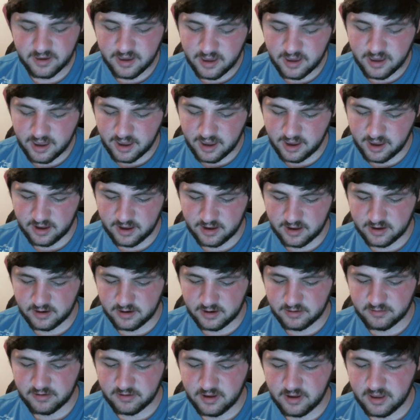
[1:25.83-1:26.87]

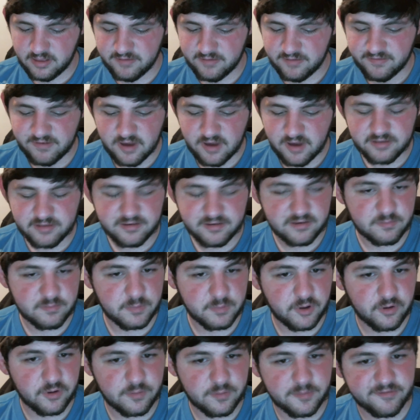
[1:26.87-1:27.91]
And the fiance's
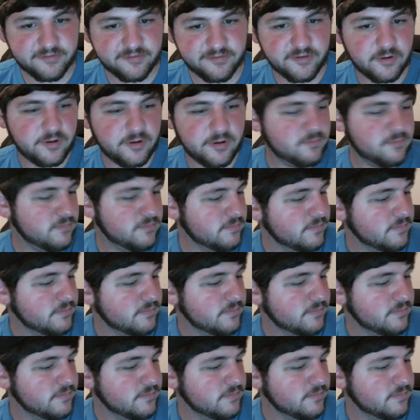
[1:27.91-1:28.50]
blowing my phone up.